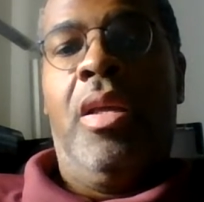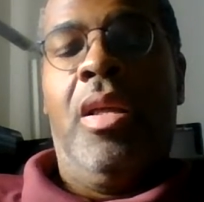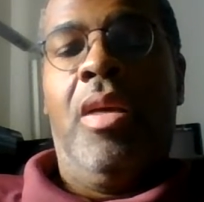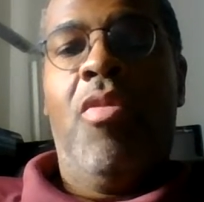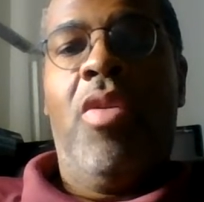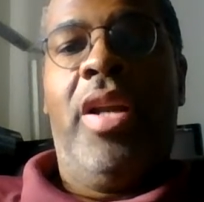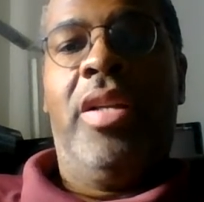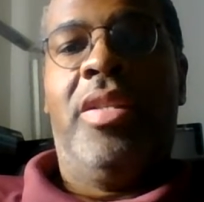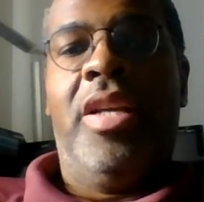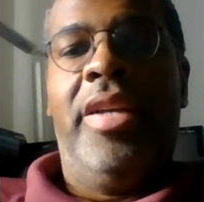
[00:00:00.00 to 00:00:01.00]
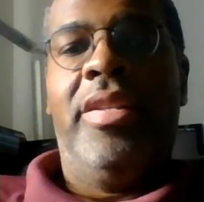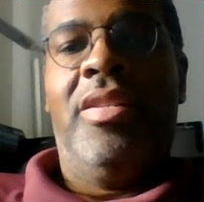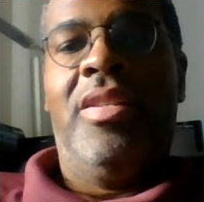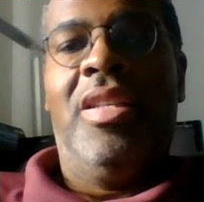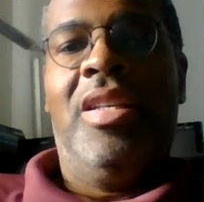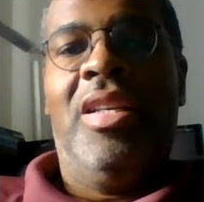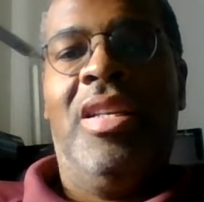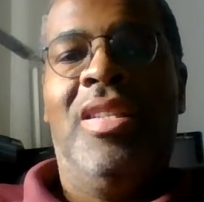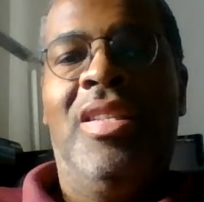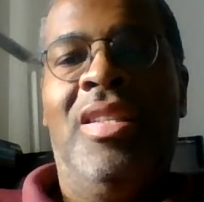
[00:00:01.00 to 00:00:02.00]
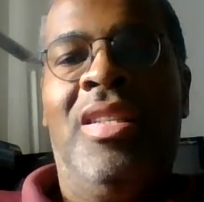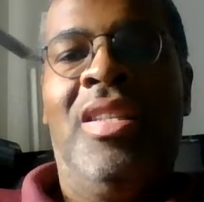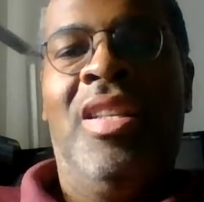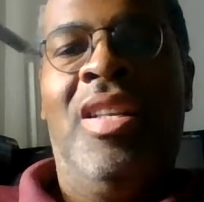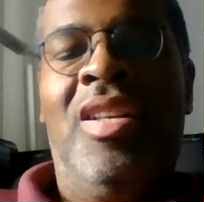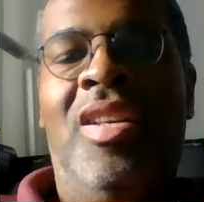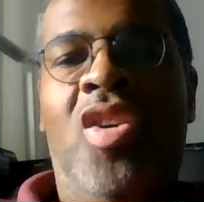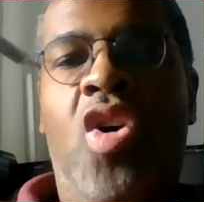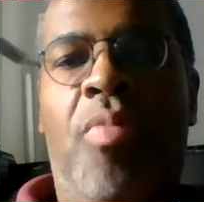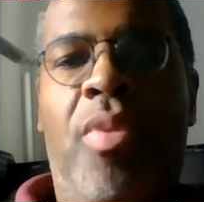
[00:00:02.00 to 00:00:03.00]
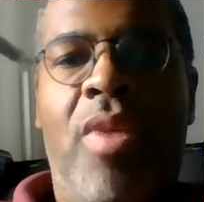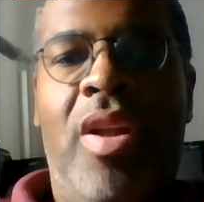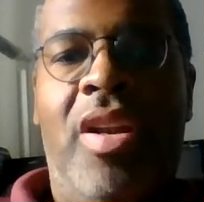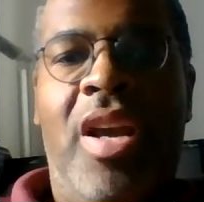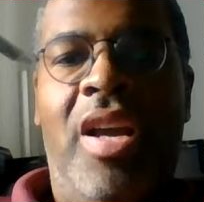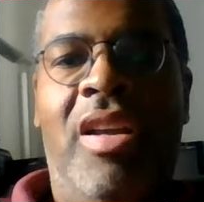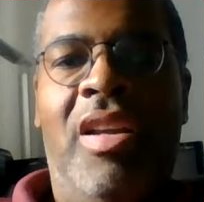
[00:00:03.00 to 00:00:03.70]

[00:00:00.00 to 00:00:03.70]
Good morning, Saints. Hope you're well today.